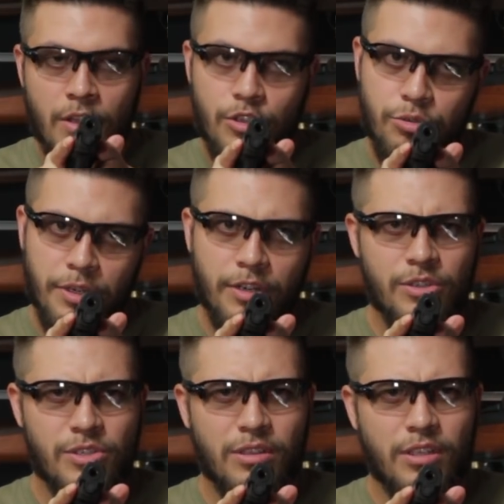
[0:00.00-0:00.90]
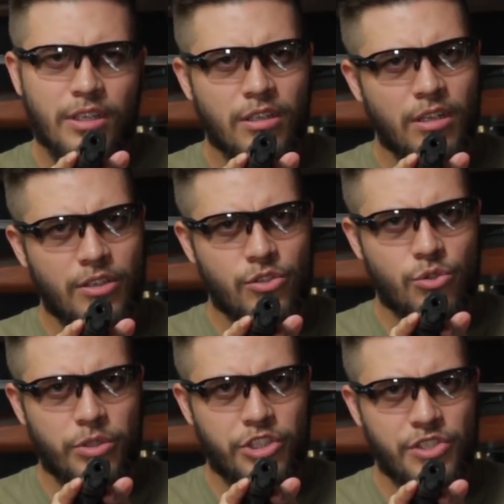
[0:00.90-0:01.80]
Trigger is a little on the
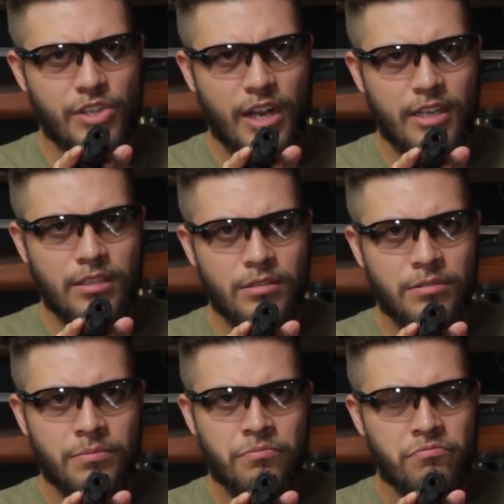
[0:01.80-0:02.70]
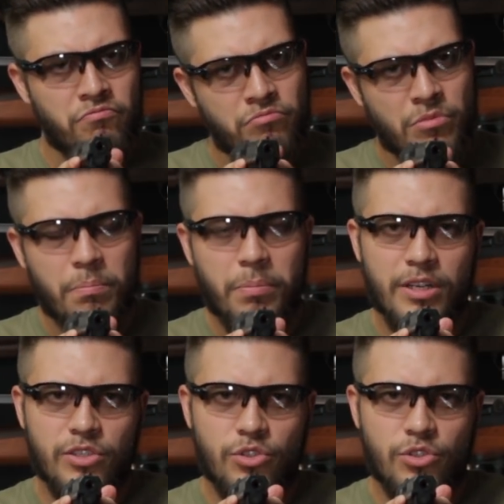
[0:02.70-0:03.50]
squishy side, but it's